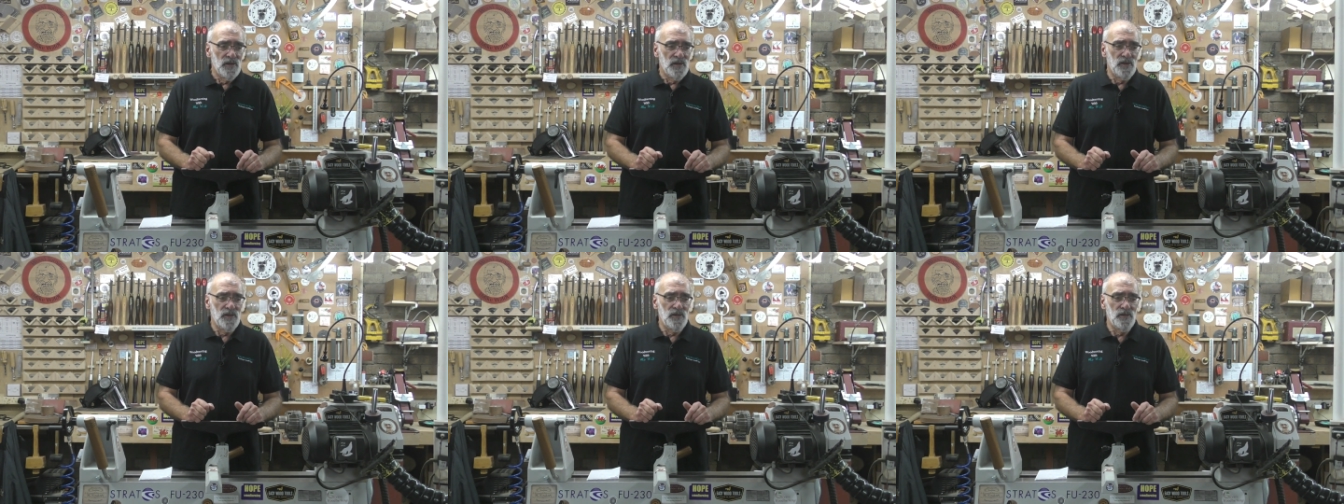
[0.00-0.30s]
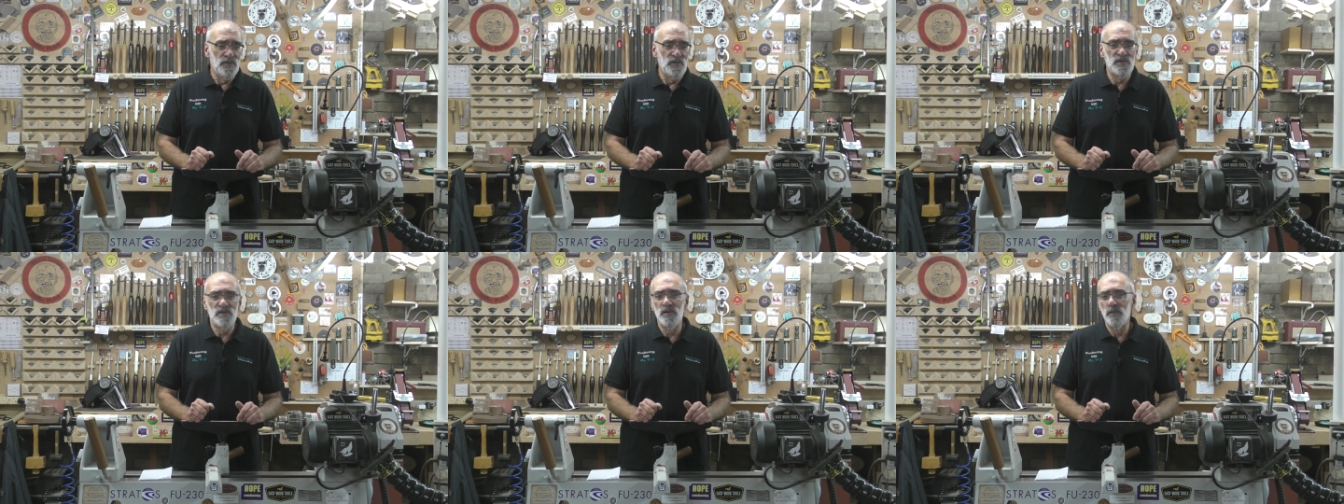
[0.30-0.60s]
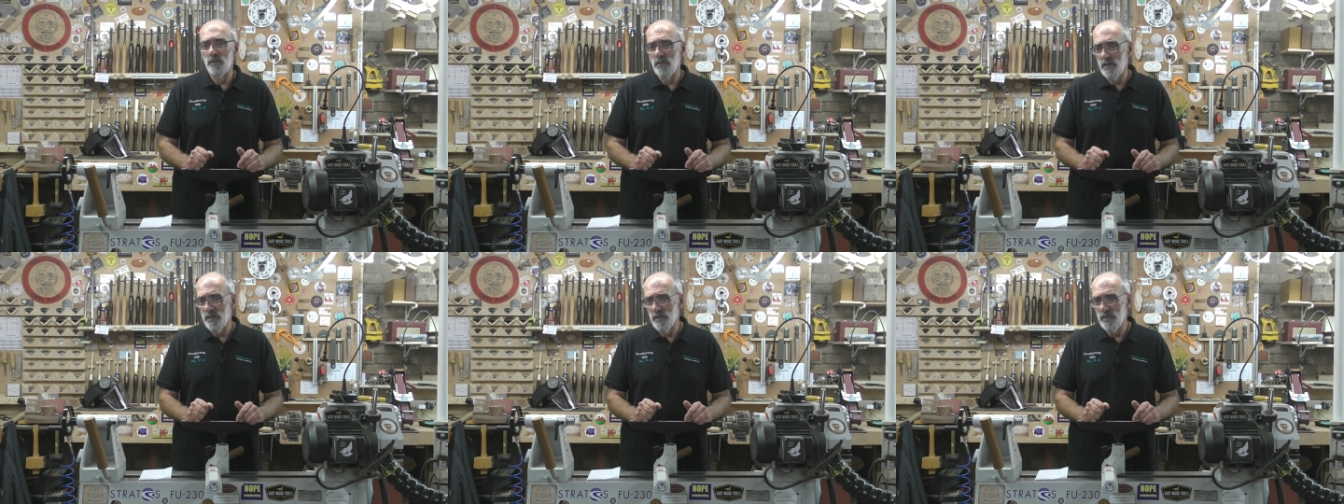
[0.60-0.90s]
Uh, the
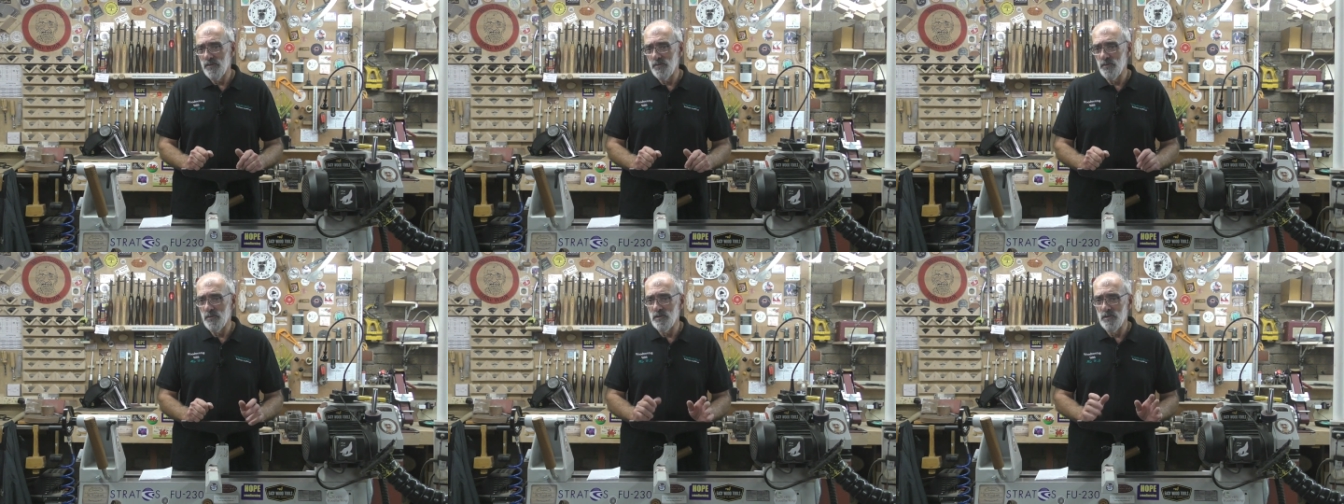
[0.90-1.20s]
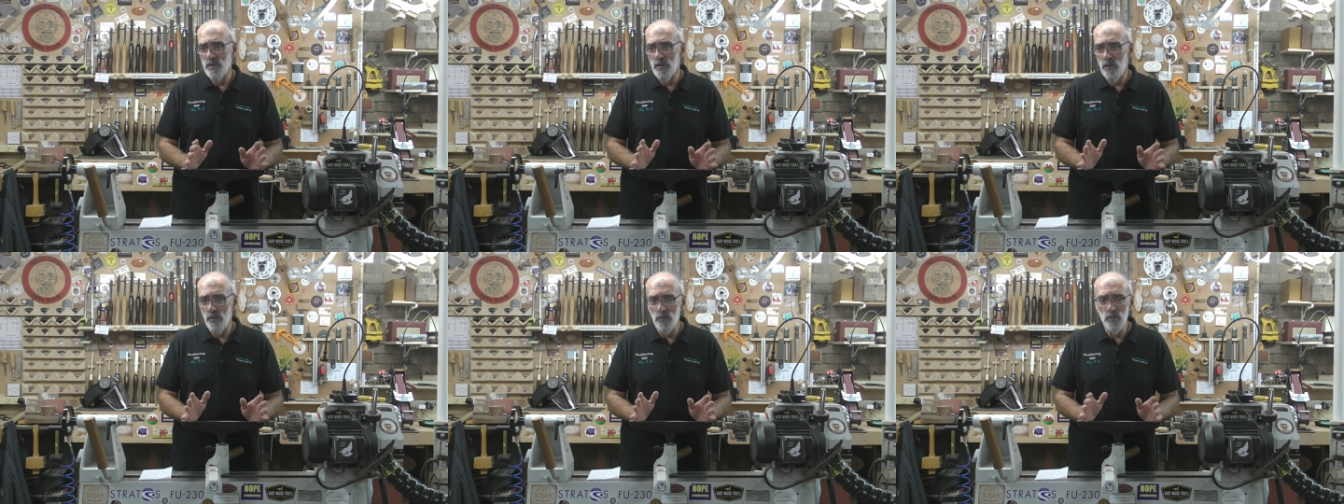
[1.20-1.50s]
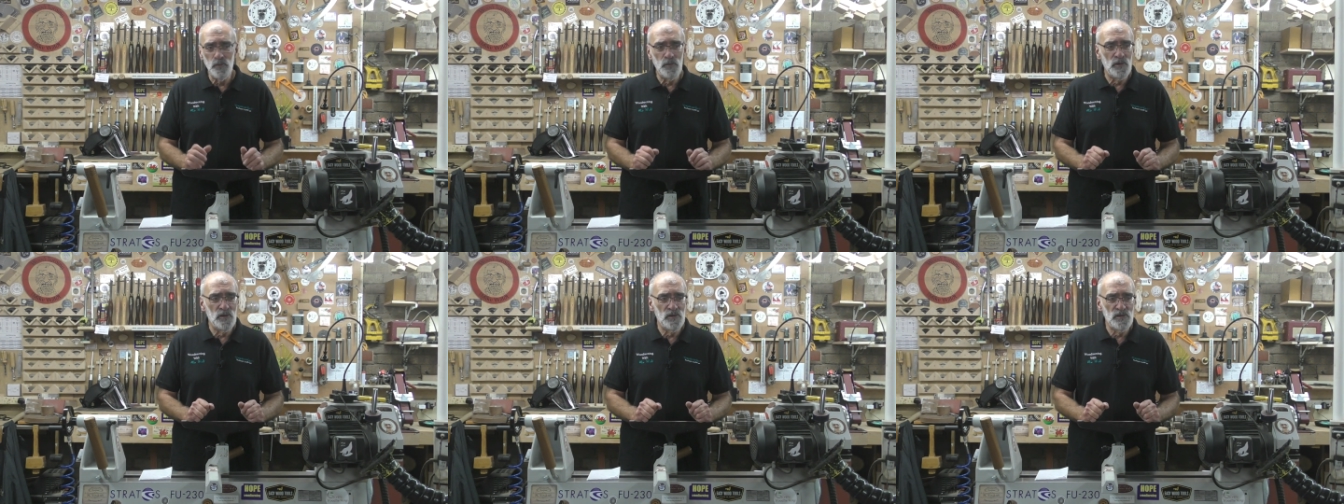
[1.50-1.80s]
simple answer is
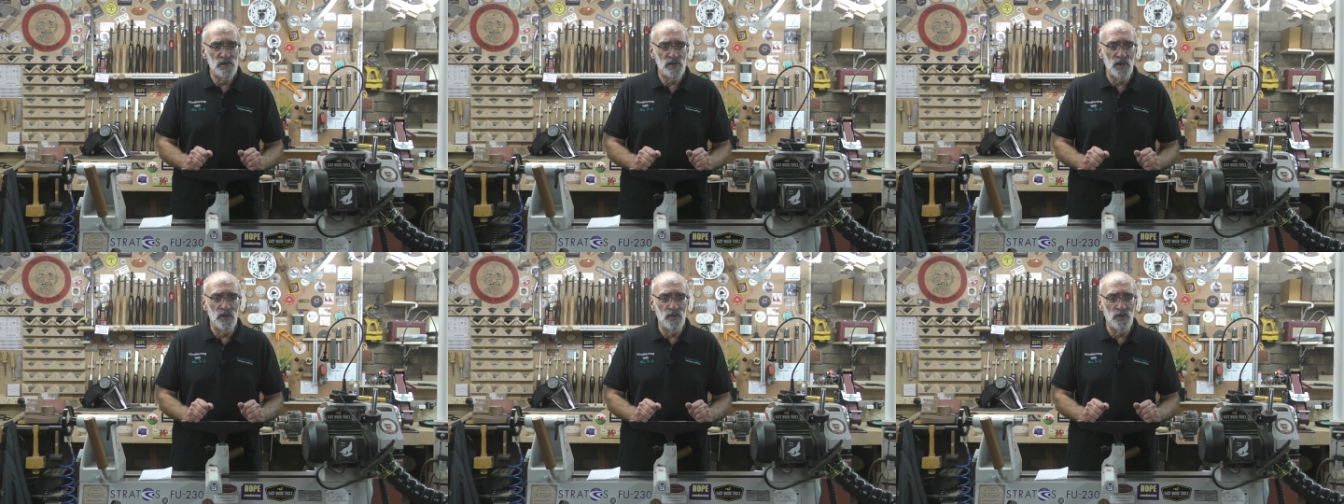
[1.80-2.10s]
no, because